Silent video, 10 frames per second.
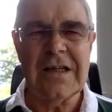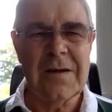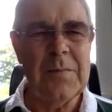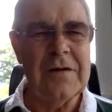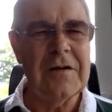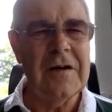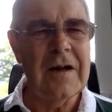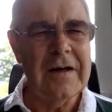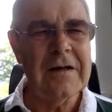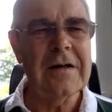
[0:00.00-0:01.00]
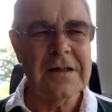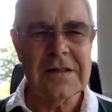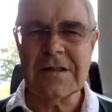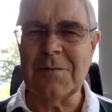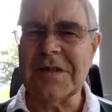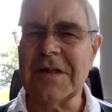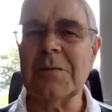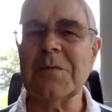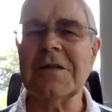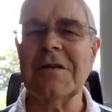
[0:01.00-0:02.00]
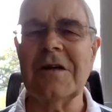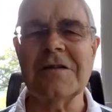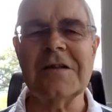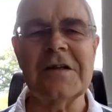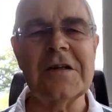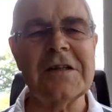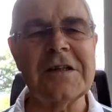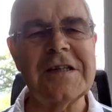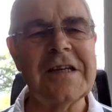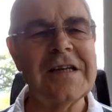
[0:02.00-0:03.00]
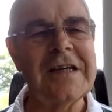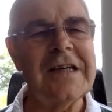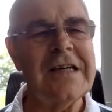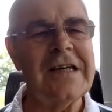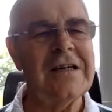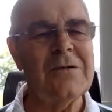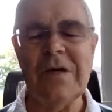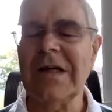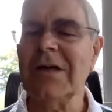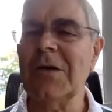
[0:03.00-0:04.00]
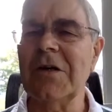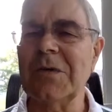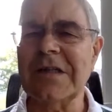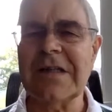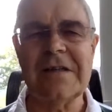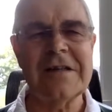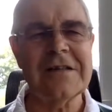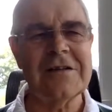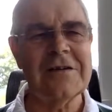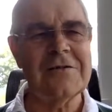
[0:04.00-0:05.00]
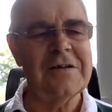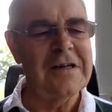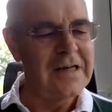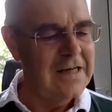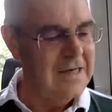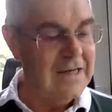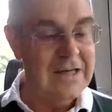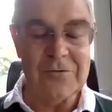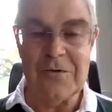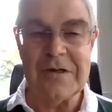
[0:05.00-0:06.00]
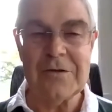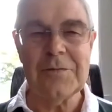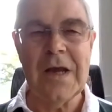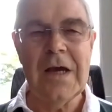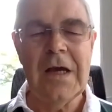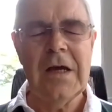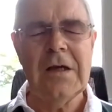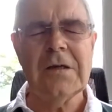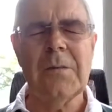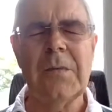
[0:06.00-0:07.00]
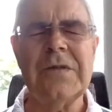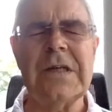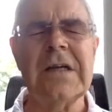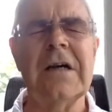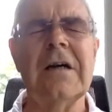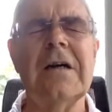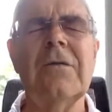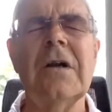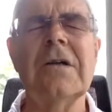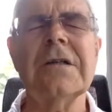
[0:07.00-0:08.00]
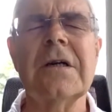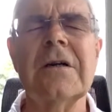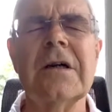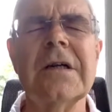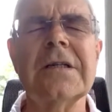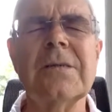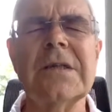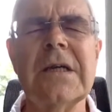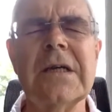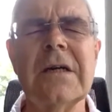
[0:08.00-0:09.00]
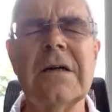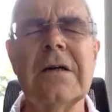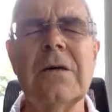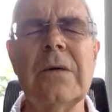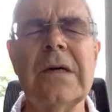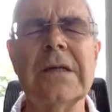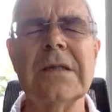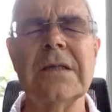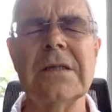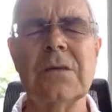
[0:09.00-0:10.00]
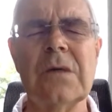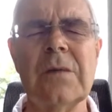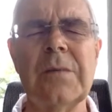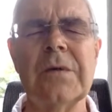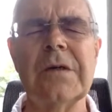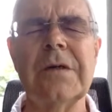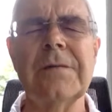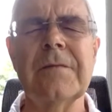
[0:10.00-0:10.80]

a bit of a liar sometimes, our sight. We see things that aren't really real. We close our eyes and take our awareness into our body.